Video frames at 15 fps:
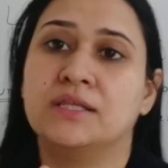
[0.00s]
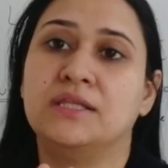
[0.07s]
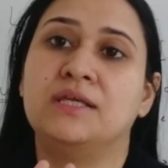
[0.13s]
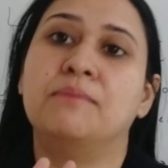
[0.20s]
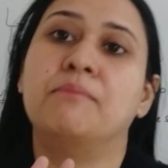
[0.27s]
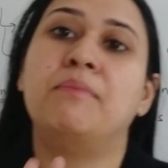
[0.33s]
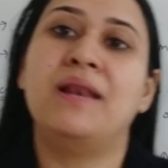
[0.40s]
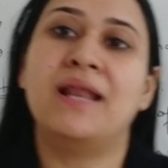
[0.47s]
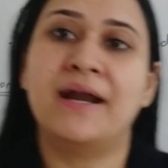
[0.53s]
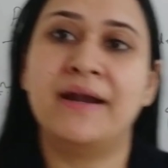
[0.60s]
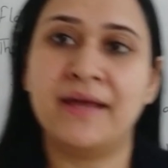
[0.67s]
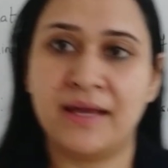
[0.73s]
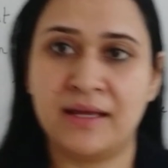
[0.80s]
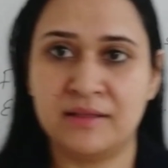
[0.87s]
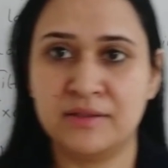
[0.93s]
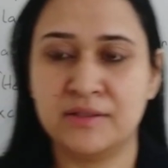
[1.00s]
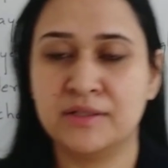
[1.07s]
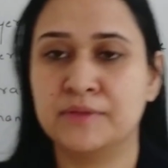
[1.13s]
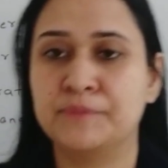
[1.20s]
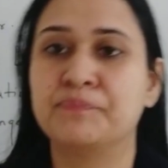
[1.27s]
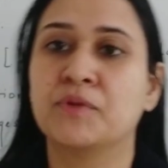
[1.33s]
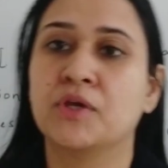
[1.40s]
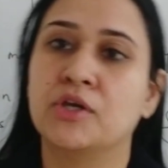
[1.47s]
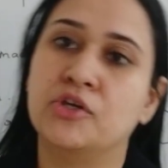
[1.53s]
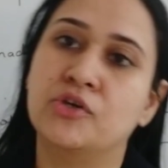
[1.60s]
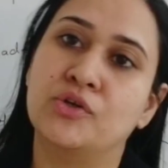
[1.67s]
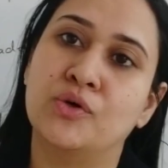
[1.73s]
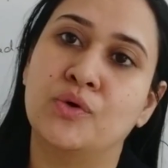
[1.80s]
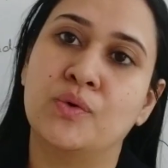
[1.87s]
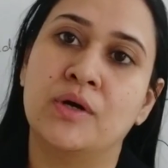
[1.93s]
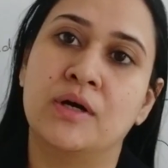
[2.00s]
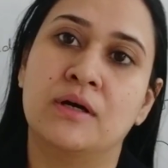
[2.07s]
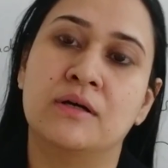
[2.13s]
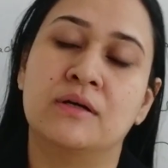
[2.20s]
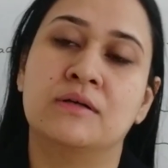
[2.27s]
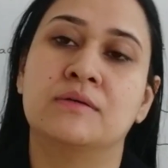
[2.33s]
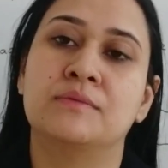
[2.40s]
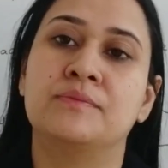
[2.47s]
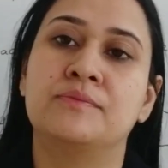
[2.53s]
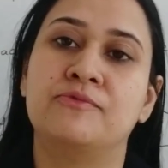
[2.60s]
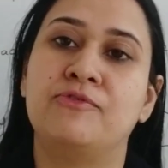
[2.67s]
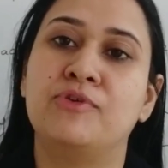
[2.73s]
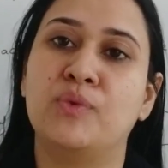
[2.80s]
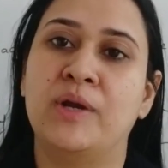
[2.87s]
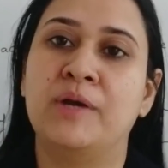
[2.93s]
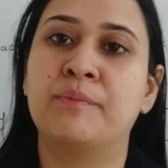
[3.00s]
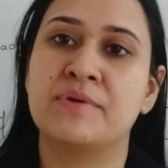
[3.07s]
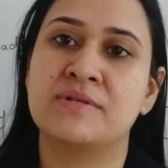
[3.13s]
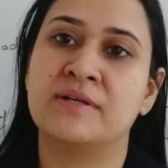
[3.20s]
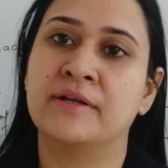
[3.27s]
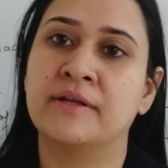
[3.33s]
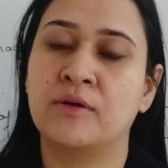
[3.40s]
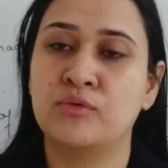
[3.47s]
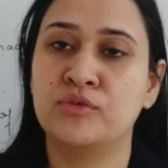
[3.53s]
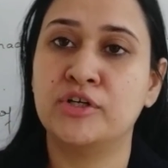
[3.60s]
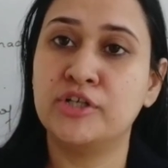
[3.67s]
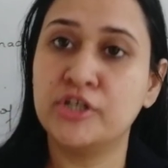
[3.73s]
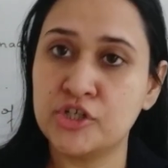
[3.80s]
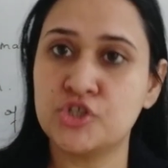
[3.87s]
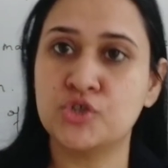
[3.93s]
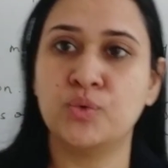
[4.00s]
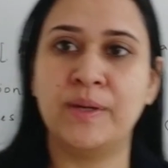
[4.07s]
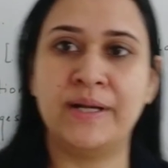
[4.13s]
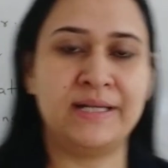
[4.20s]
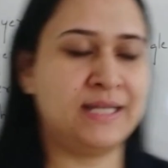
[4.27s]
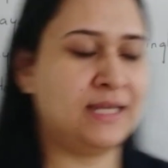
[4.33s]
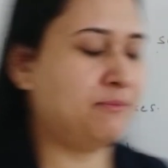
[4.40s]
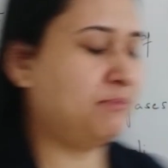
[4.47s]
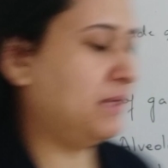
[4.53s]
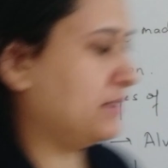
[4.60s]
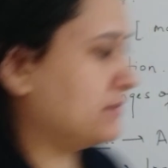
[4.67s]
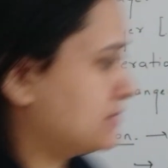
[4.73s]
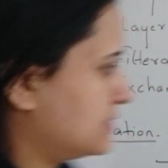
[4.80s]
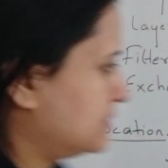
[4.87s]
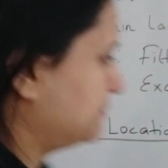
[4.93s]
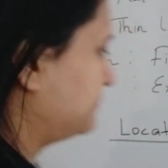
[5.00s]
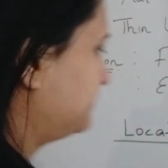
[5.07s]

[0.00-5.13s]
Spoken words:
the blood and the fluid present around the tissue, it take place.